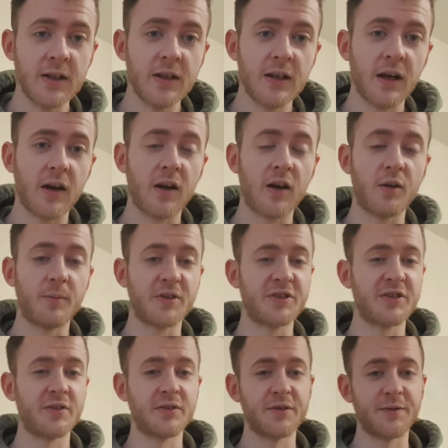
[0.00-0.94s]
My
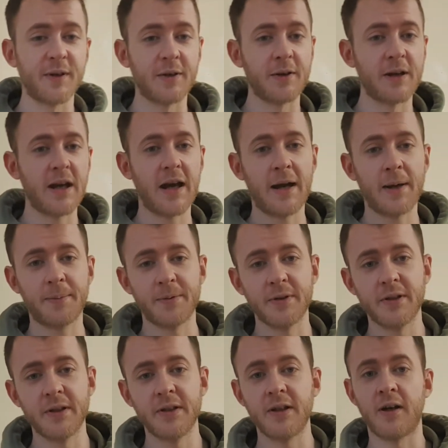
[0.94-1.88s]
son's very
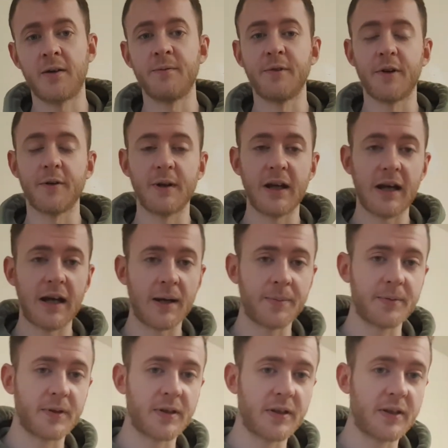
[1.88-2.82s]
happy, I'm very
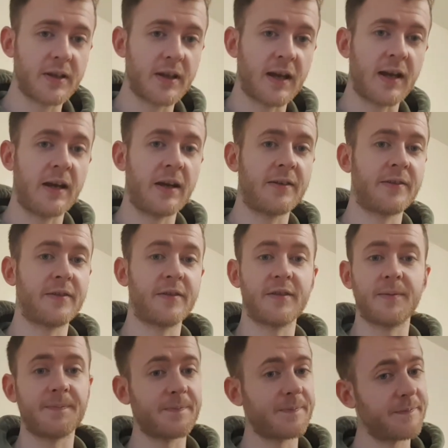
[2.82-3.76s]
happy, and
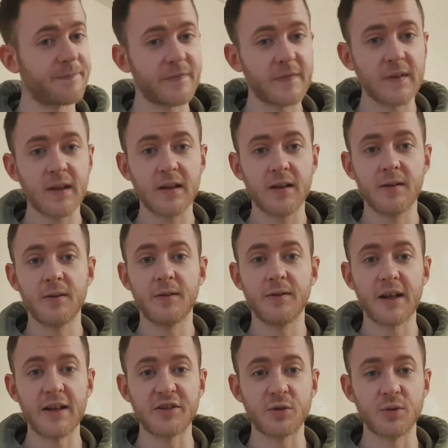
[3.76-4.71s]

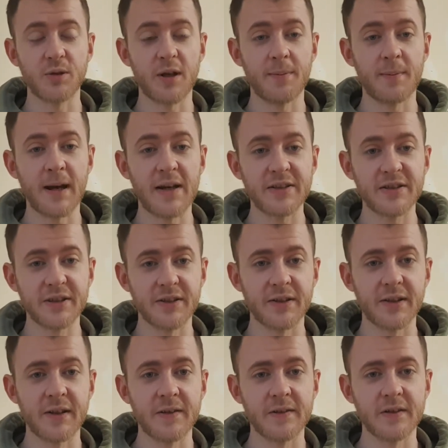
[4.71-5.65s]
that's all that matters at
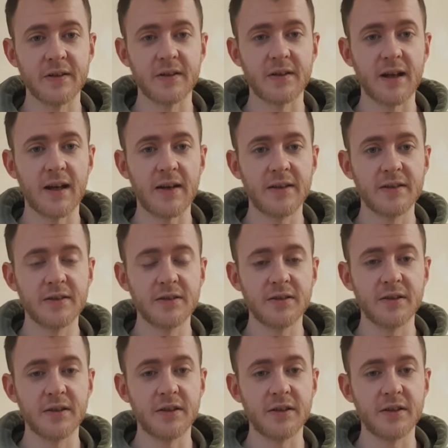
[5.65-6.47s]
the end of the day, isn't it?